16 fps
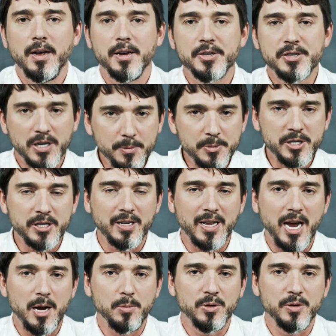an assumption
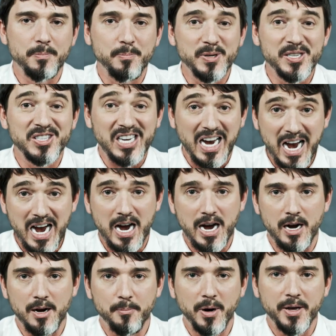labelled
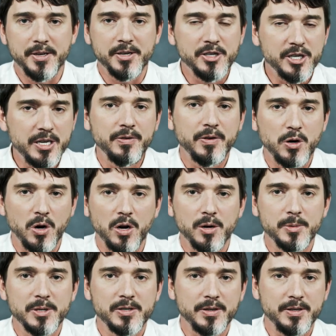bizarre by the chief
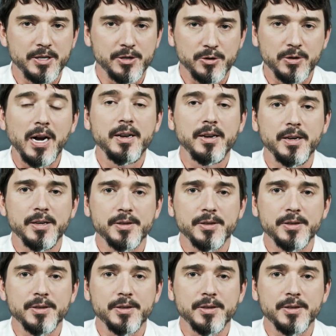economist at the Australia